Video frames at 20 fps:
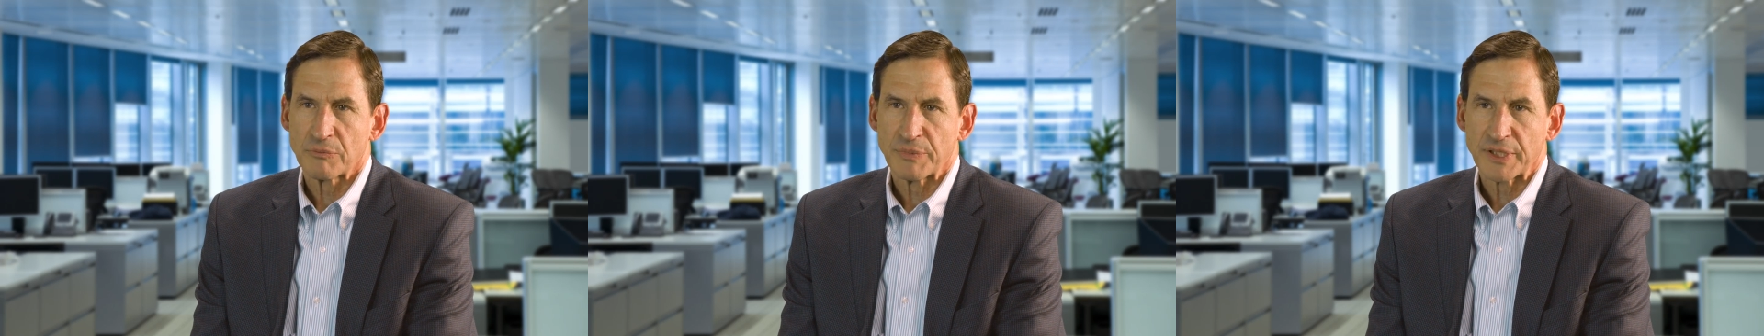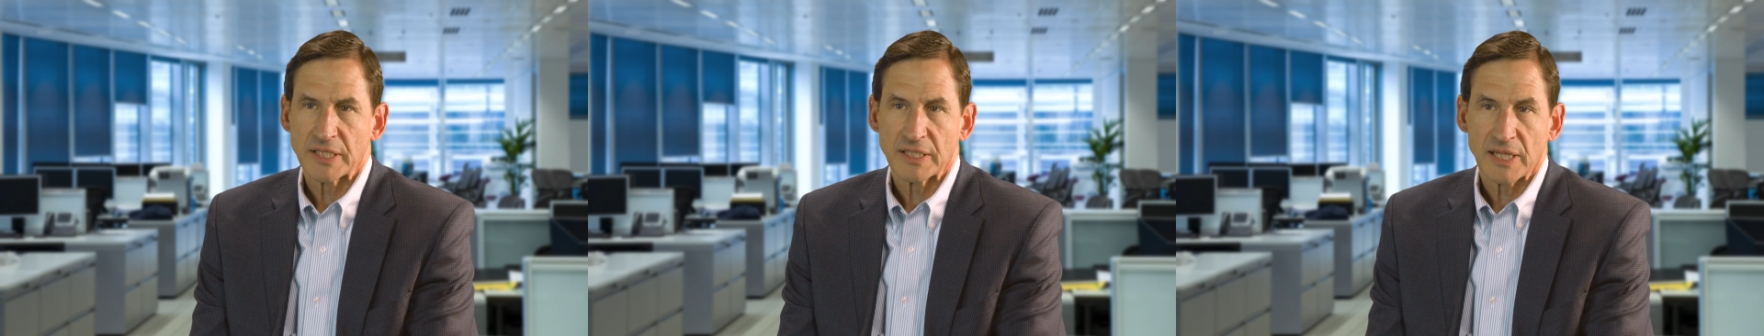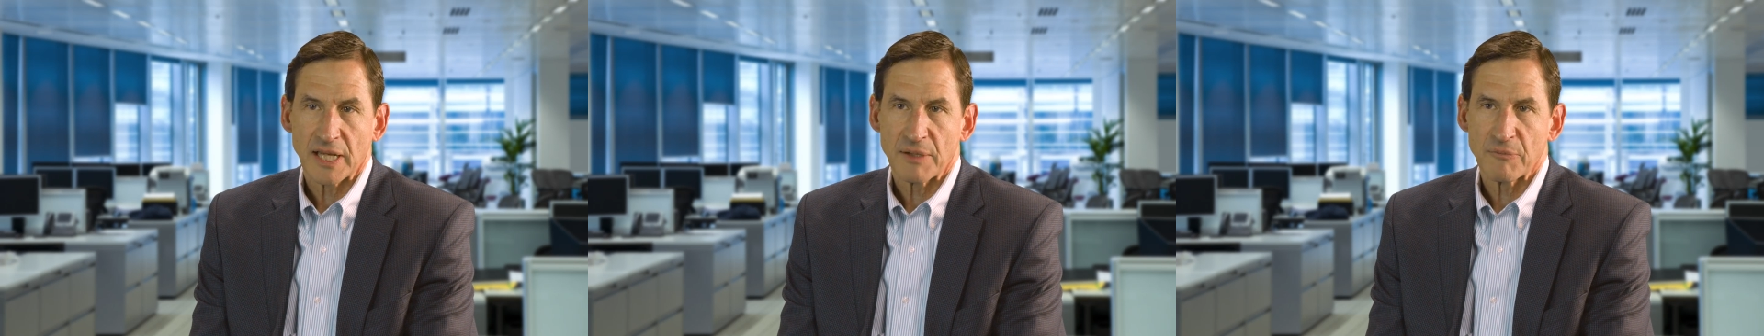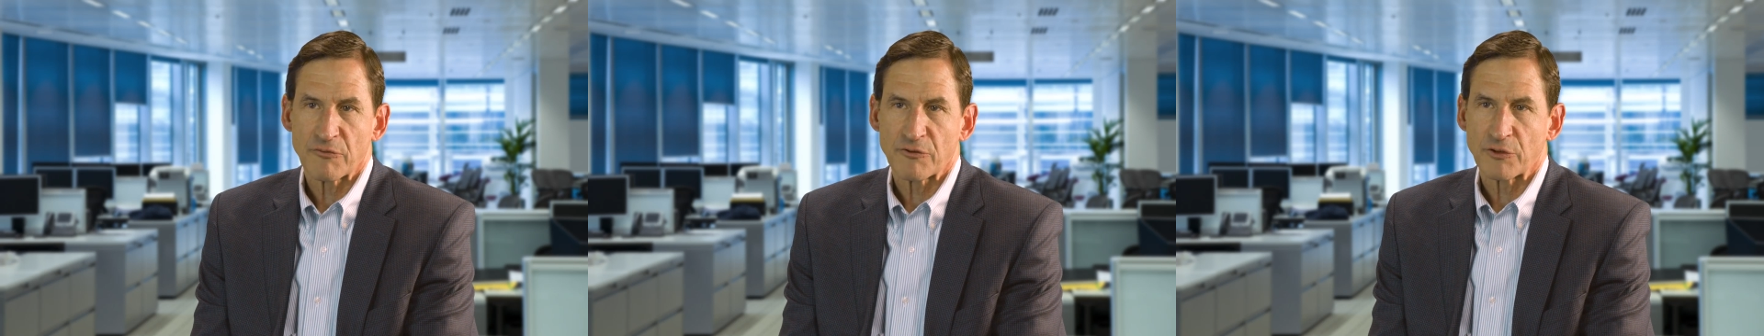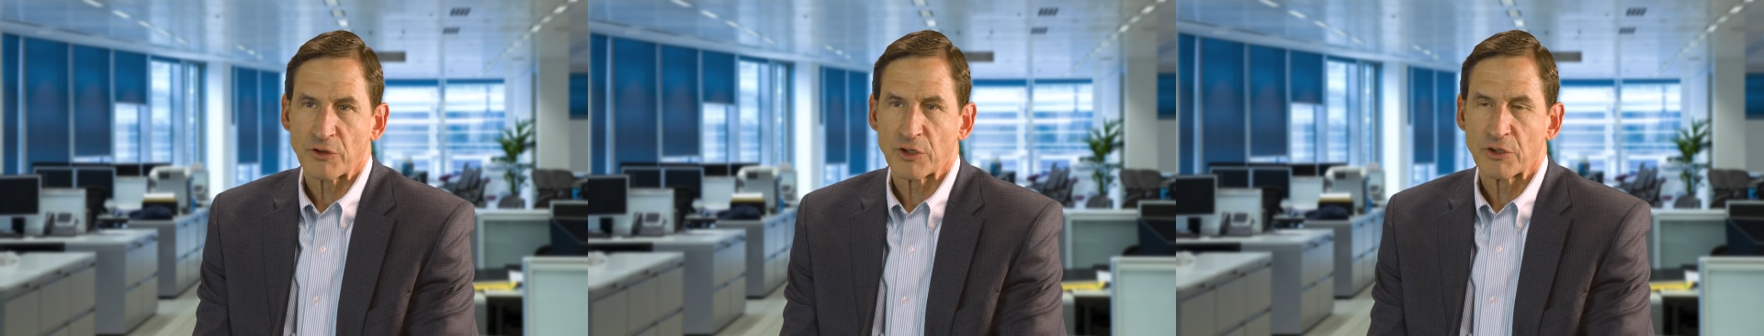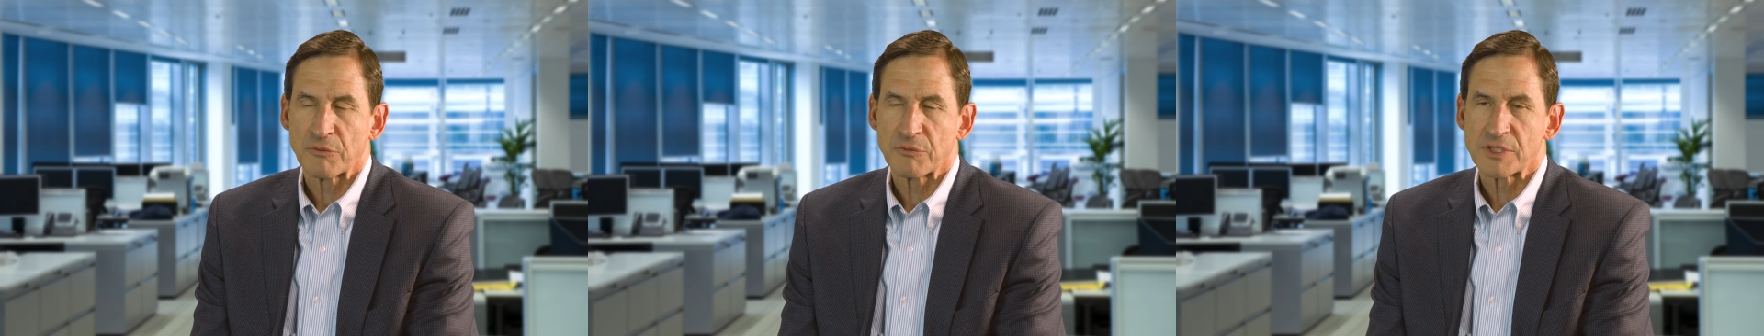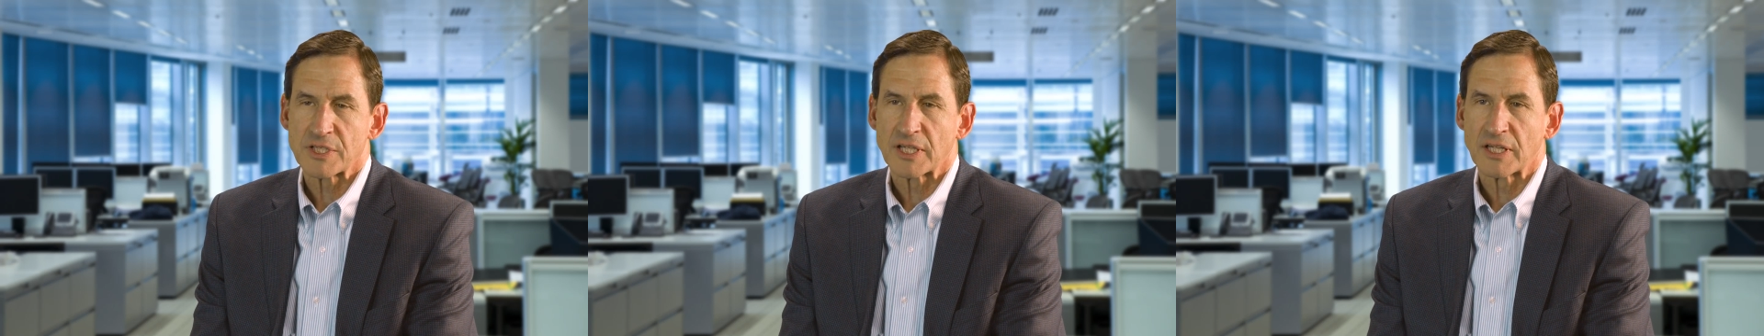big name
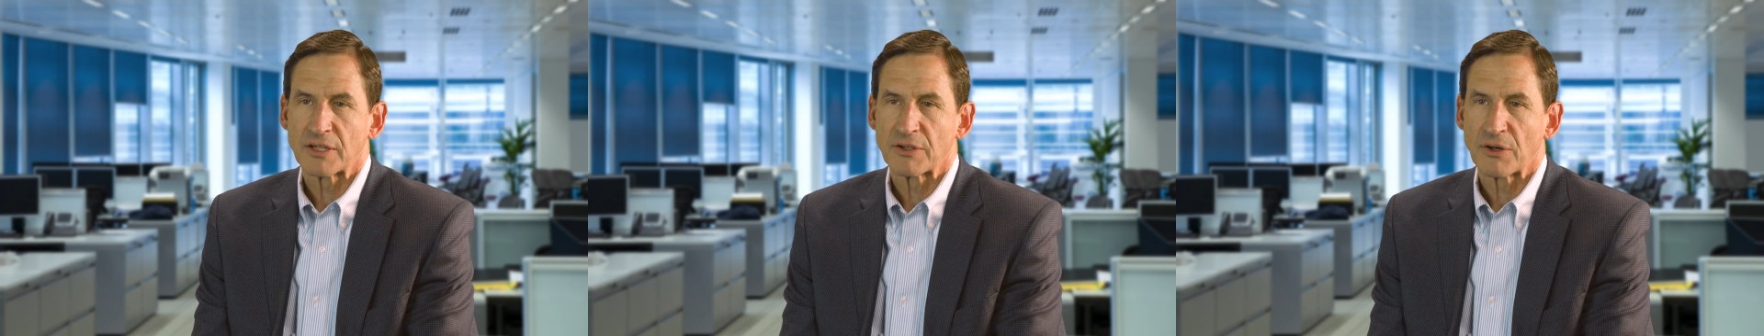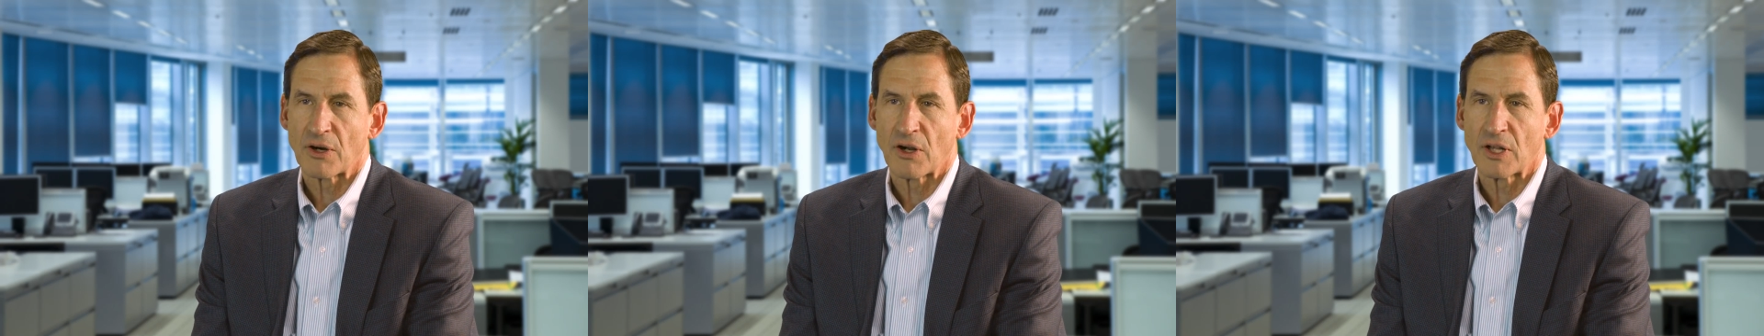firms that are